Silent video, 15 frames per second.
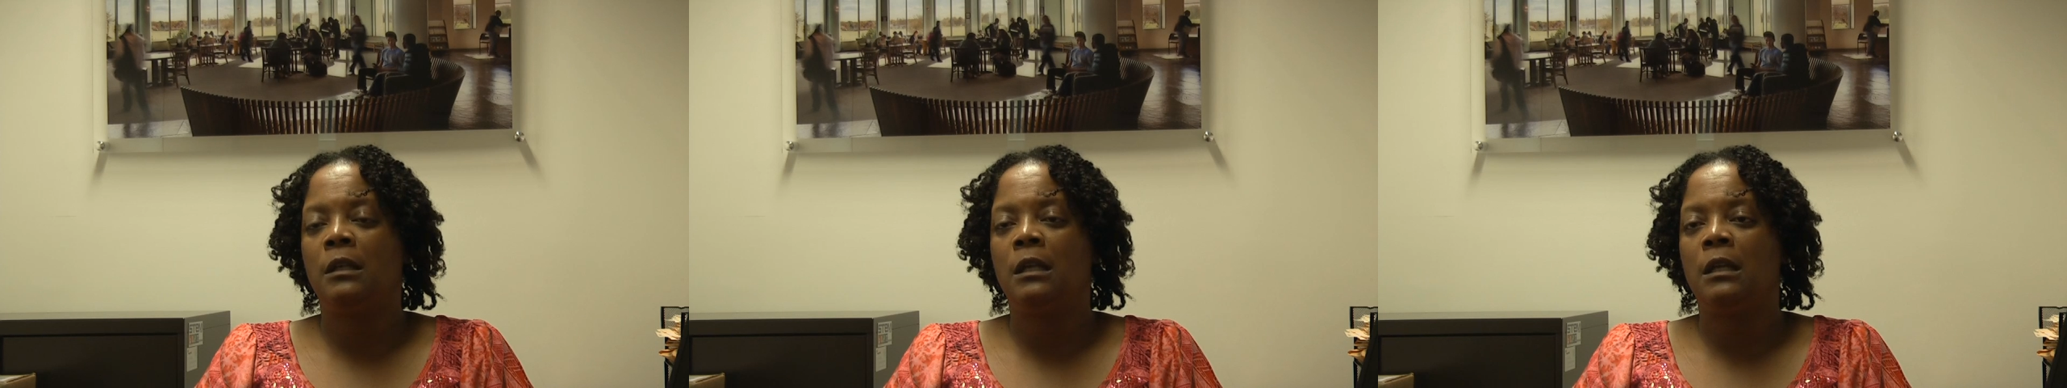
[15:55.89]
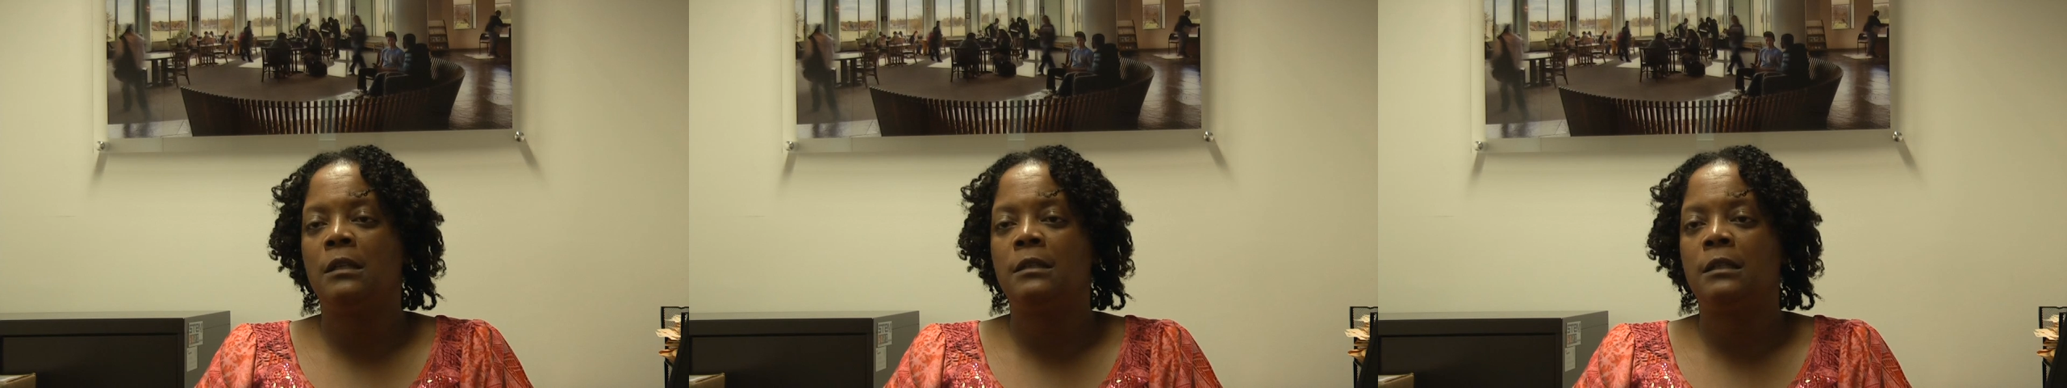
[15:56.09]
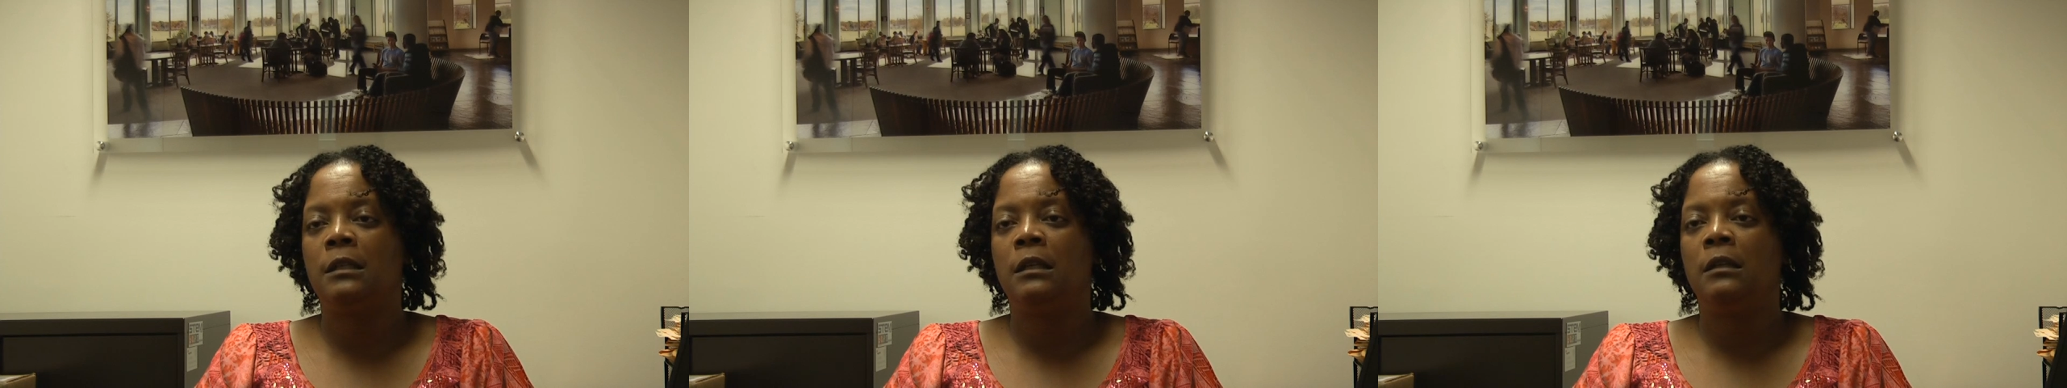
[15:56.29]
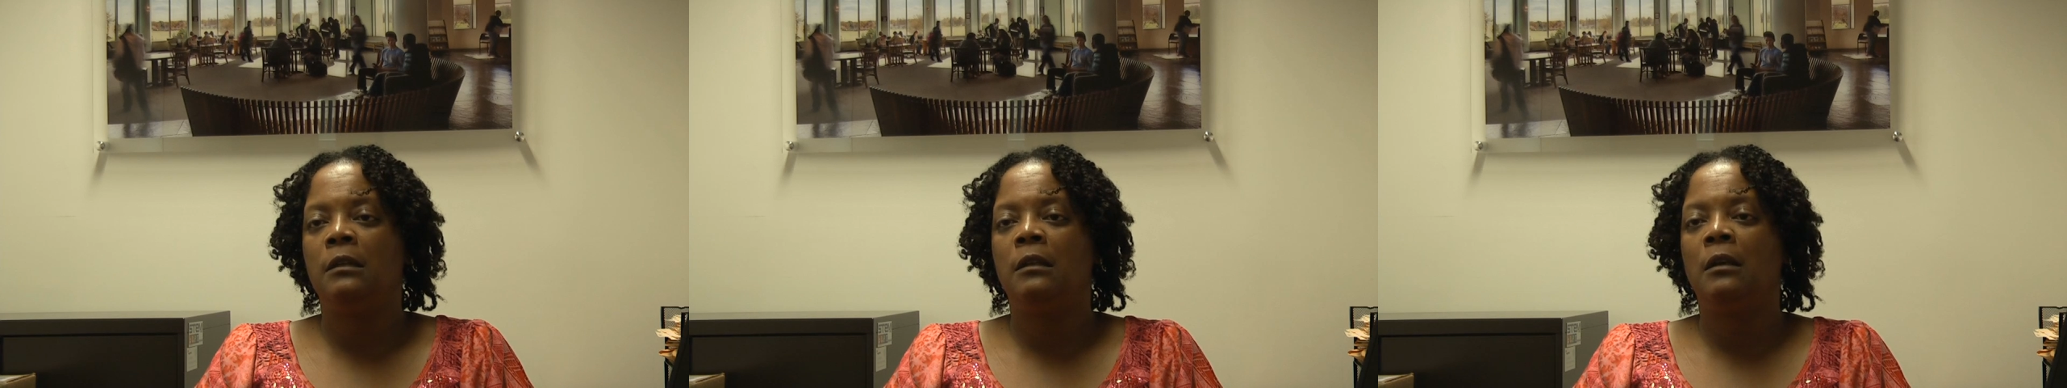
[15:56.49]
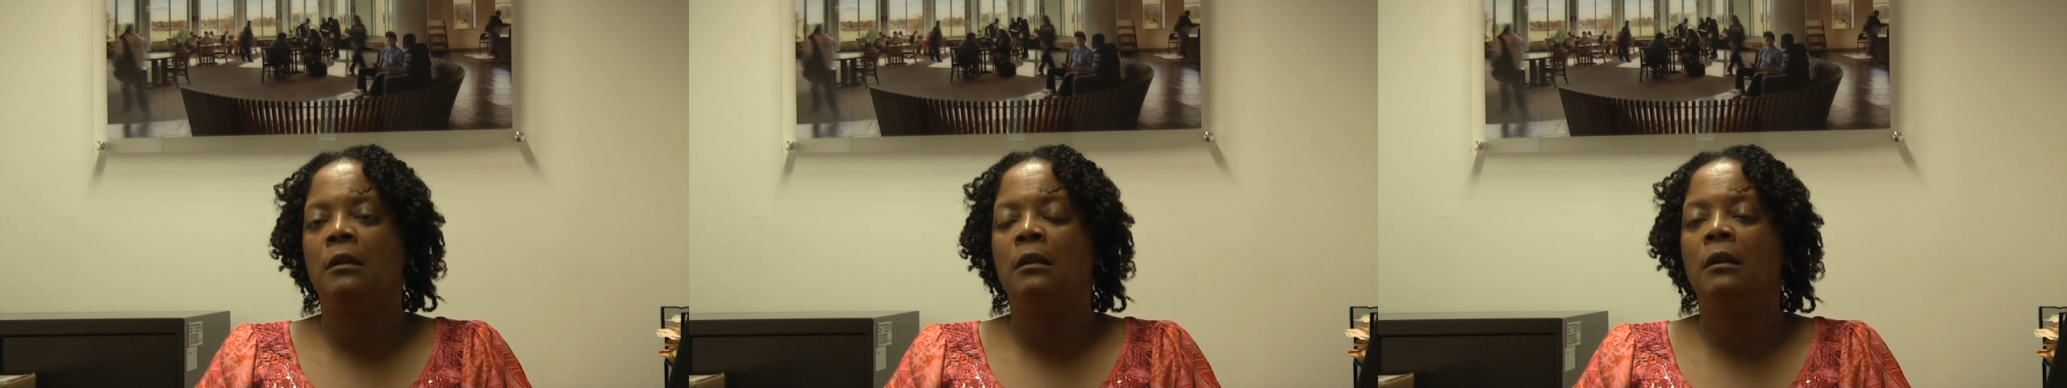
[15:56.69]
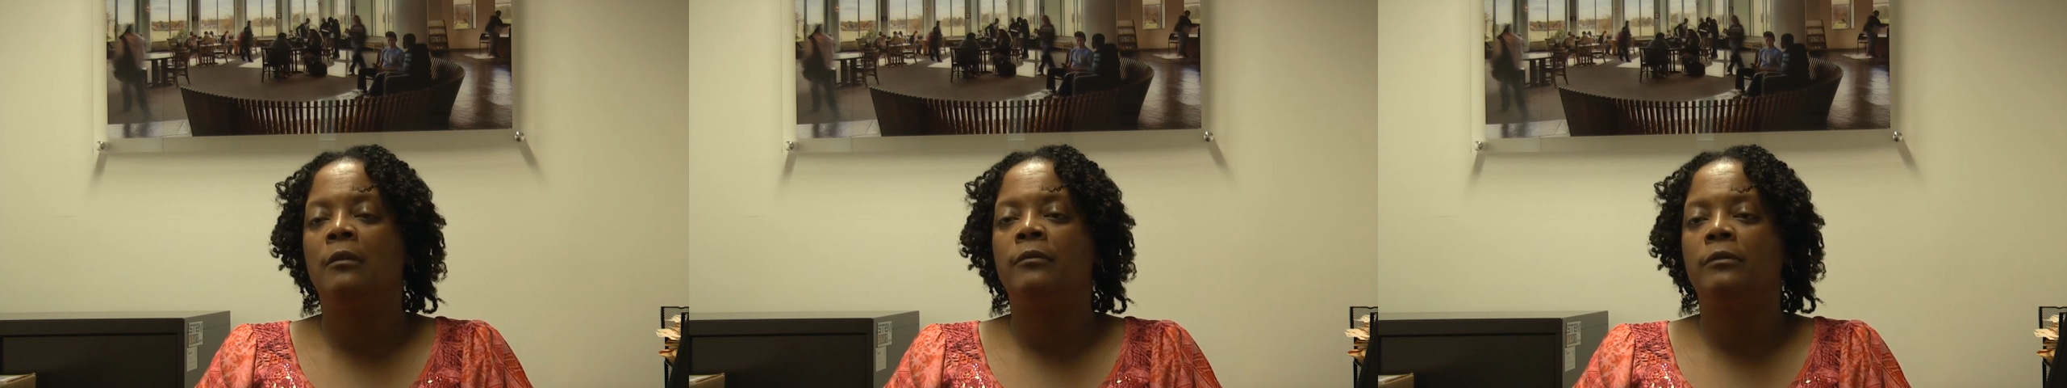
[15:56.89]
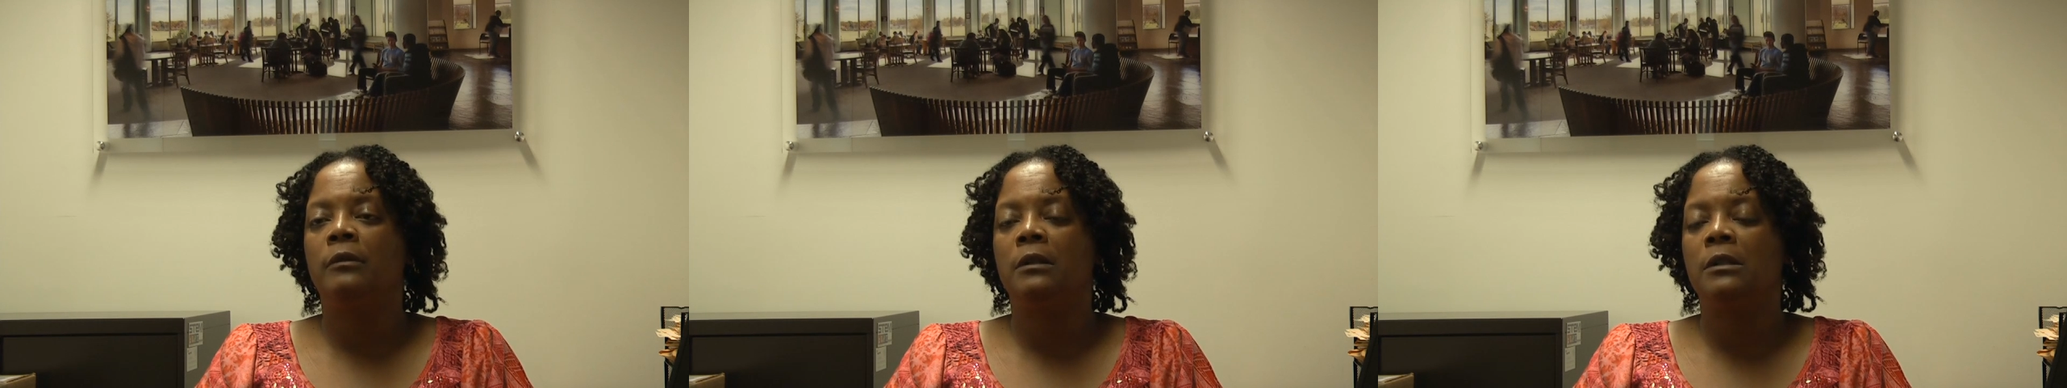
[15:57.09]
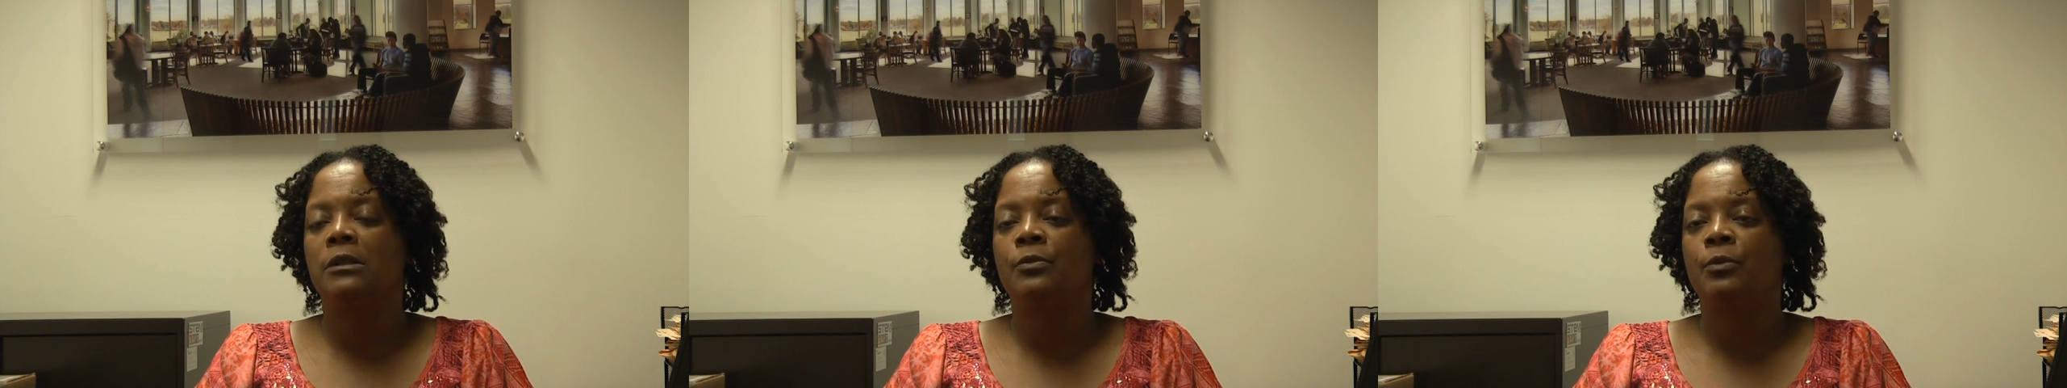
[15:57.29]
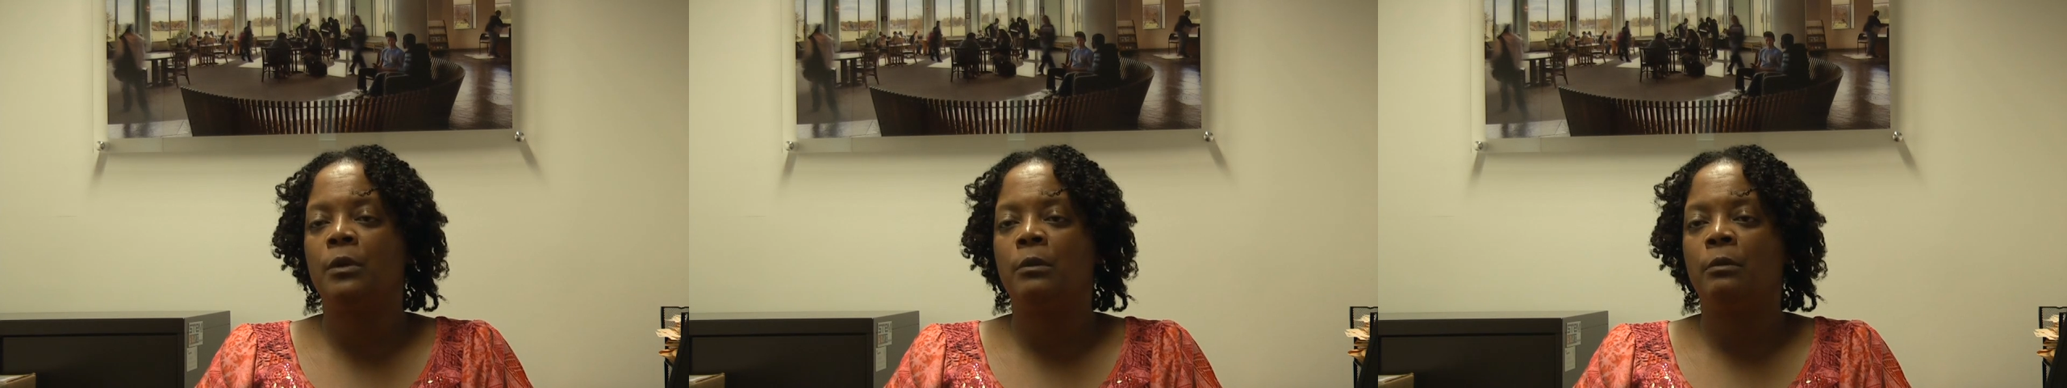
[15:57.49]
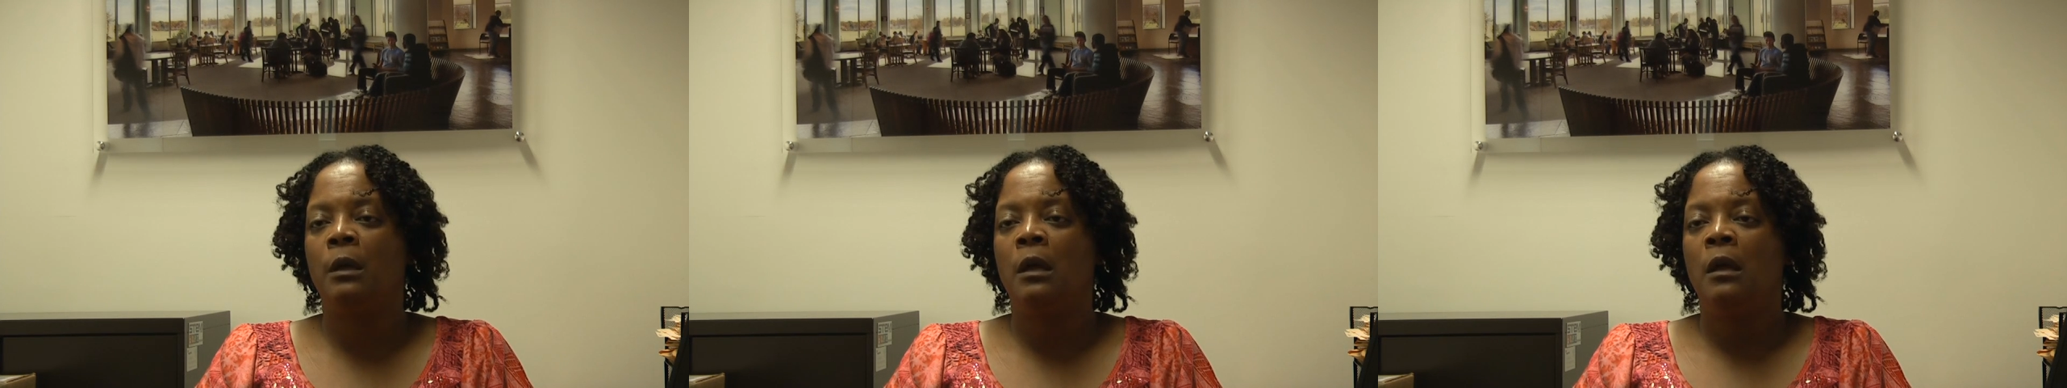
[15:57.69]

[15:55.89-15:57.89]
they see their loved ones with